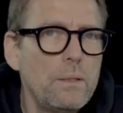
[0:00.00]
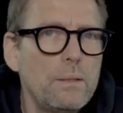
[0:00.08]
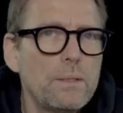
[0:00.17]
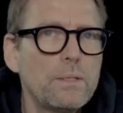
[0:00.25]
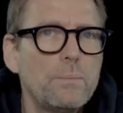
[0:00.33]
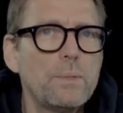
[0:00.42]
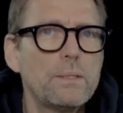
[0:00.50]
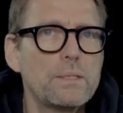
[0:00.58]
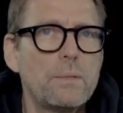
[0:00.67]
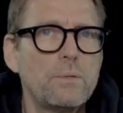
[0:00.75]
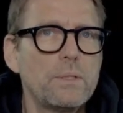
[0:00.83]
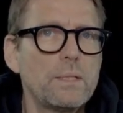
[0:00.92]
This means
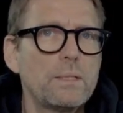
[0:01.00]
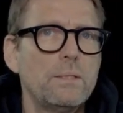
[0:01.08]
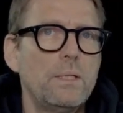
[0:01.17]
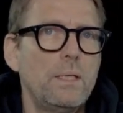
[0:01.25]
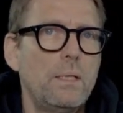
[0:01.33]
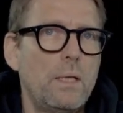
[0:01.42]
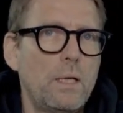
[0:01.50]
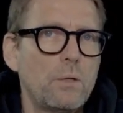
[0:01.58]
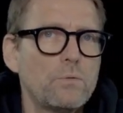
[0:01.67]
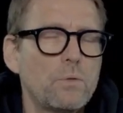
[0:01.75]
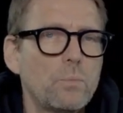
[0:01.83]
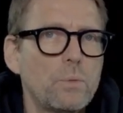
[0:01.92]
everything is taken care
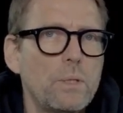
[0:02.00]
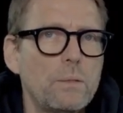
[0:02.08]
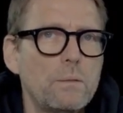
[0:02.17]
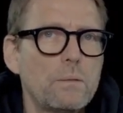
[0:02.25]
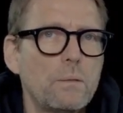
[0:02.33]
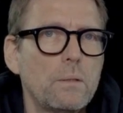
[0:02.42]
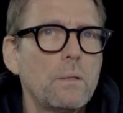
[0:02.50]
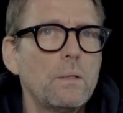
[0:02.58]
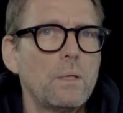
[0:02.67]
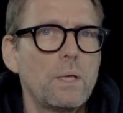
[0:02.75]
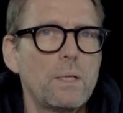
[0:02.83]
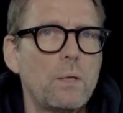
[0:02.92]
of for me.
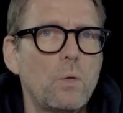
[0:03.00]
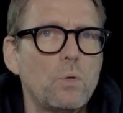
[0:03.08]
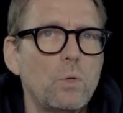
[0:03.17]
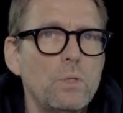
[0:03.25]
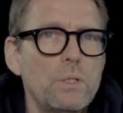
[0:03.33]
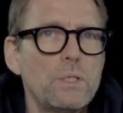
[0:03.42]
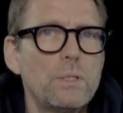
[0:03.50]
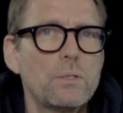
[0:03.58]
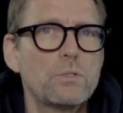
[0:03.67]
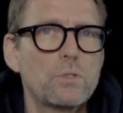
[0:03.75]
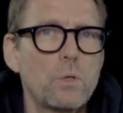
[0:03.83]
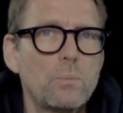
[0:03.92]
I no longer need to
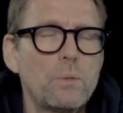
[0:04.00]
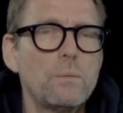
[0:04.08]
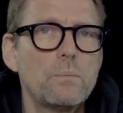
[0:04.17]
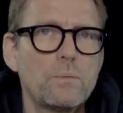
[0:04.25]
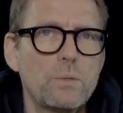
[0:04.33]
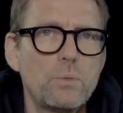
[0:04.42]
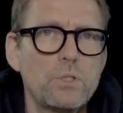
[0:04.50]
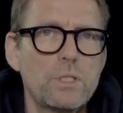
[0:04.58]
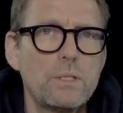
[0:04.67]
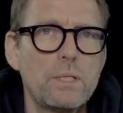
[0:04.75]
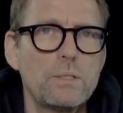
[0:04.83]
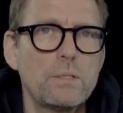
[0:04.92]
stop. The
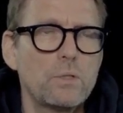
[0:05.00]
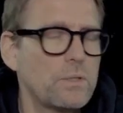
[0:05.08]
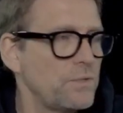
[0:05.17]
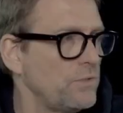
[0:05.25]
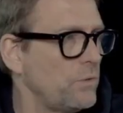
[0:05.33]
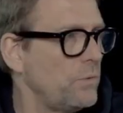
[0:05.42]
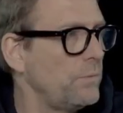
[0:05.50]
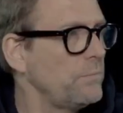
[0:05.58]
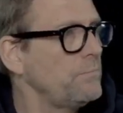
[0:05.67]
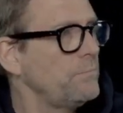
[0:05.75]
machine does it on its own.